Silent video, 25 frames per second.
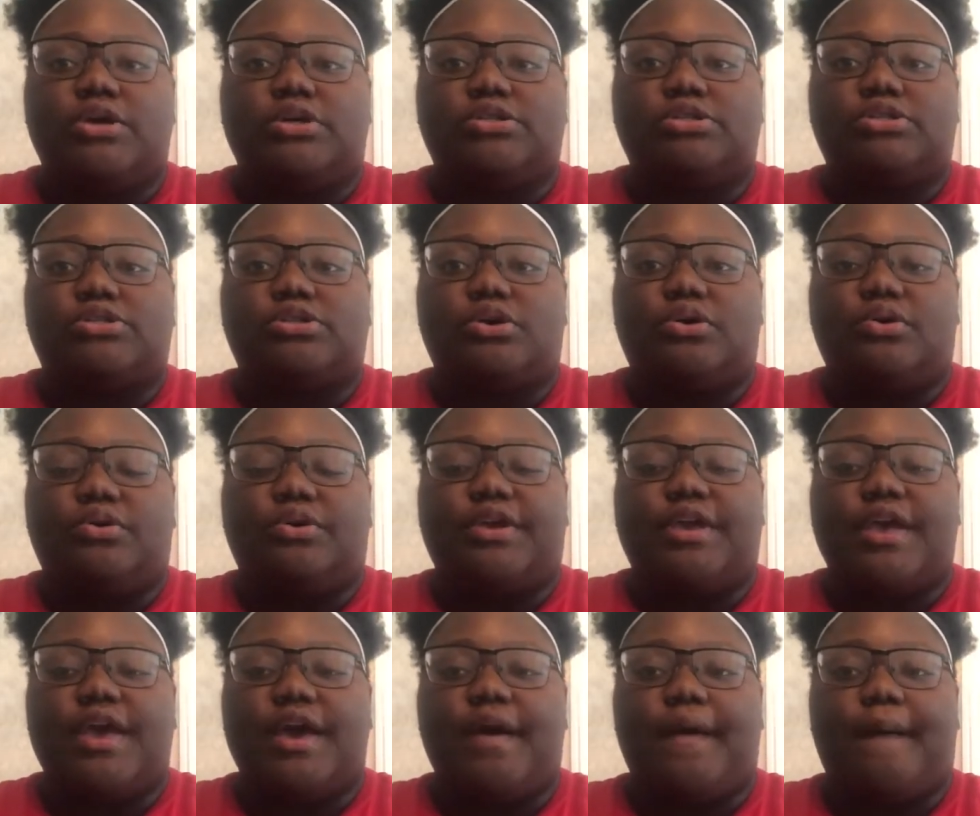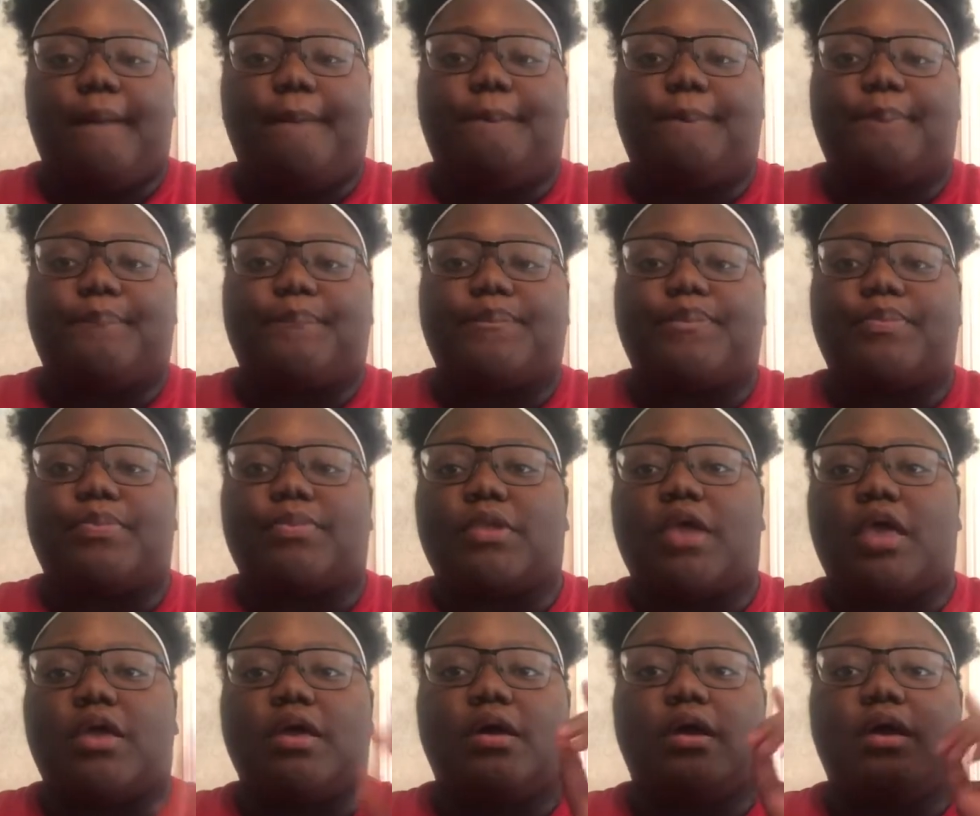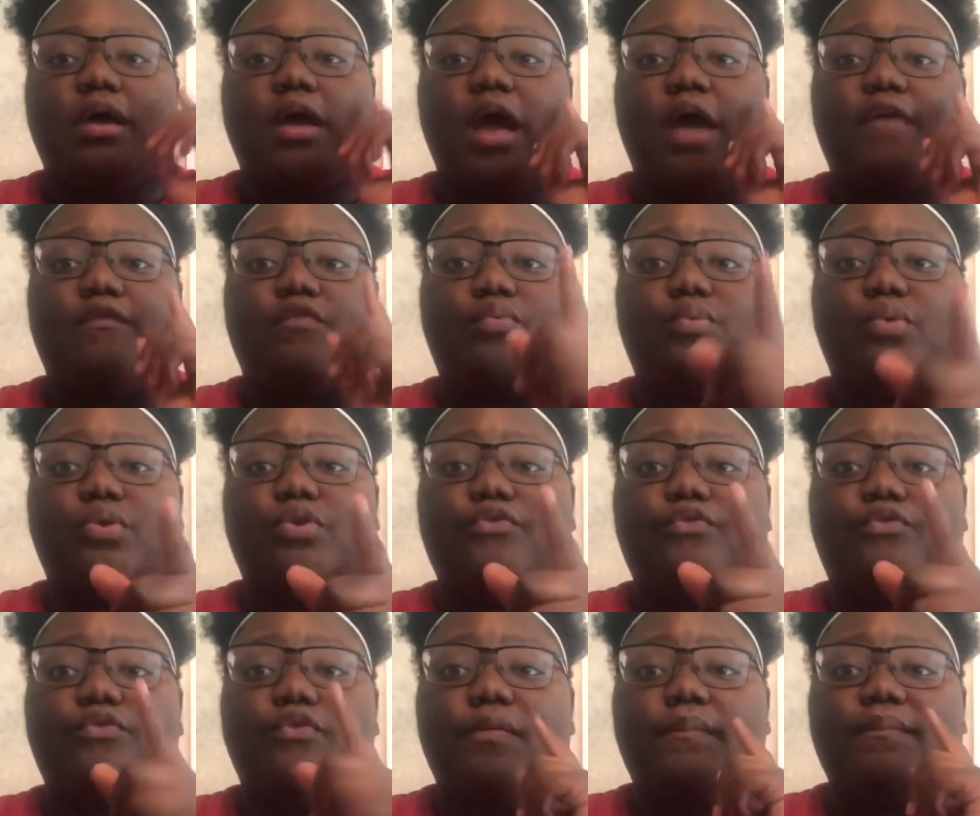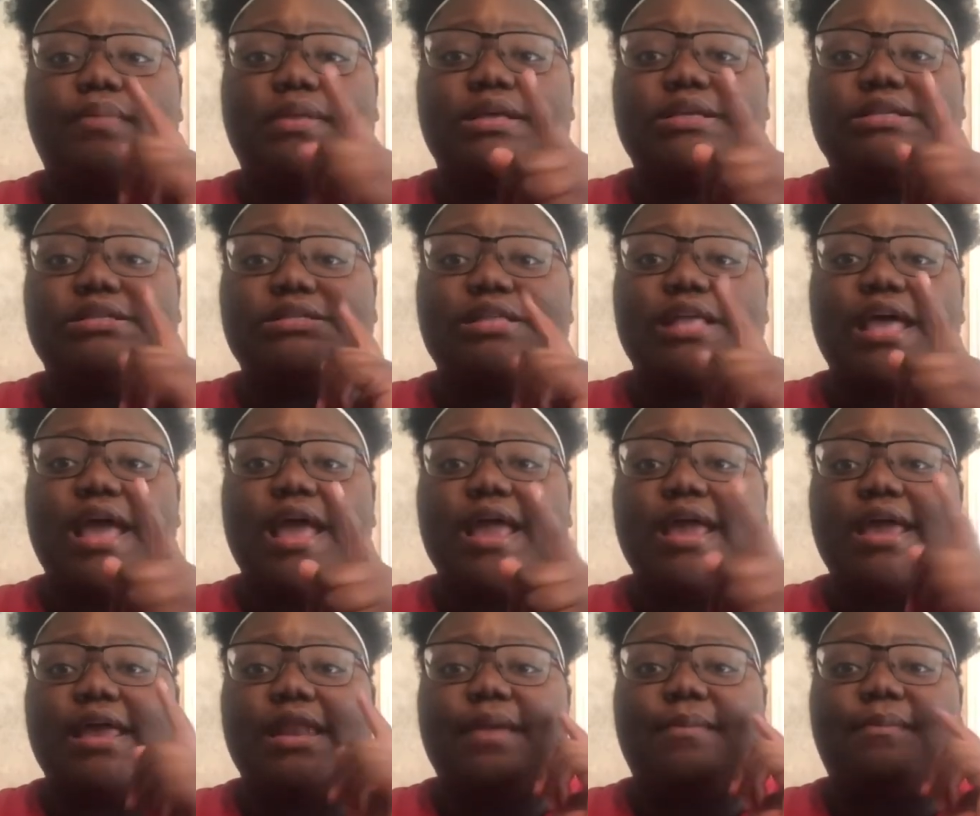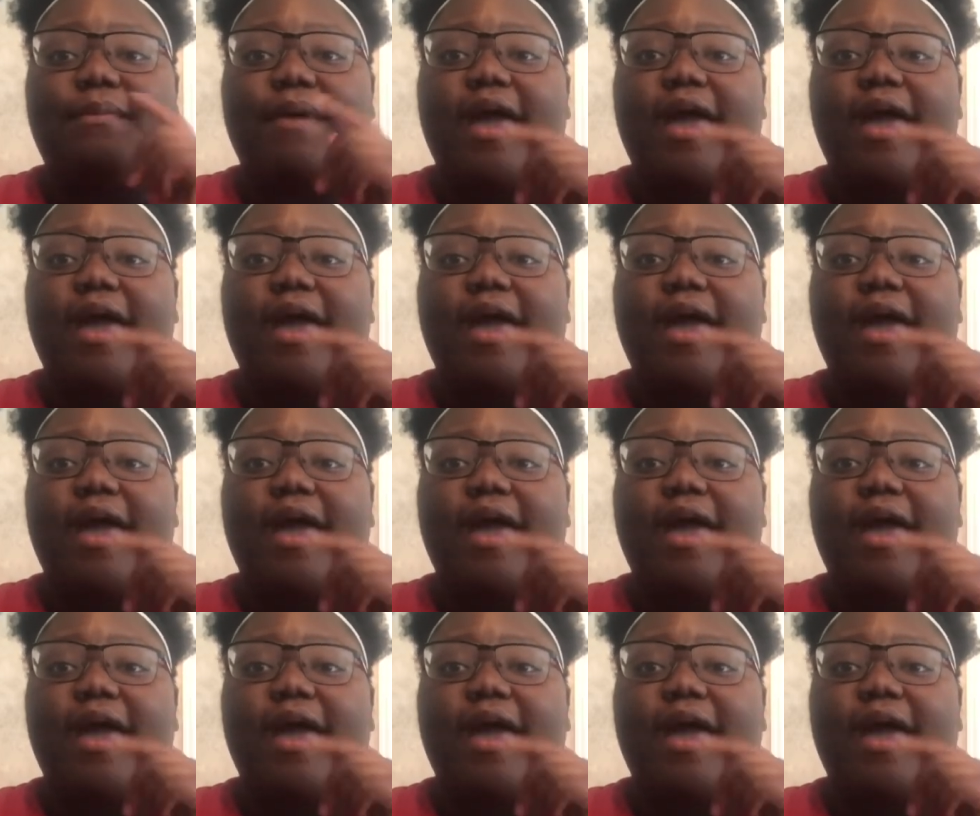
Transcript: so yeah have a wonderful and blessed day and i'm